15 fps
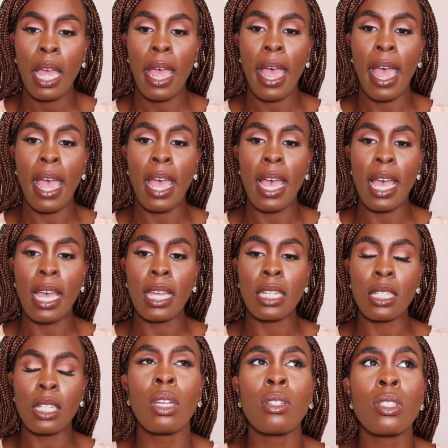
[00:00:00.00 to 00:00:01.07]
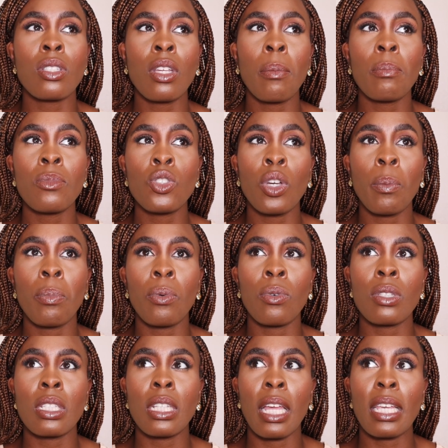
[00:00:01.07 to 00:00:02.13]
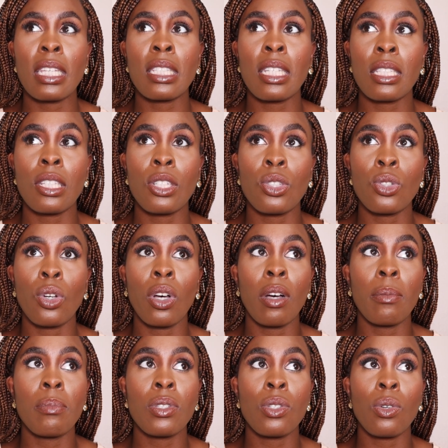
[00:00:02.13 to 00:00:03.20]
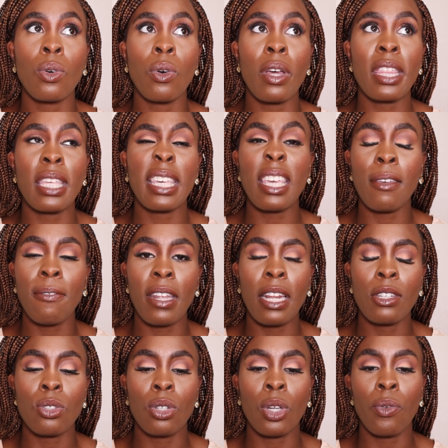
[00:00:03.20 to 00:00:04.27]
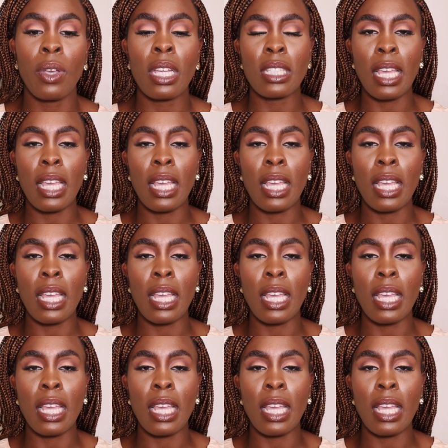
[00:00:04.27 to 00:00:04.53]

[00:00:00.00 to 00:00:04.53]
and on some job boards like City Jobs or I think eFinancial Careers,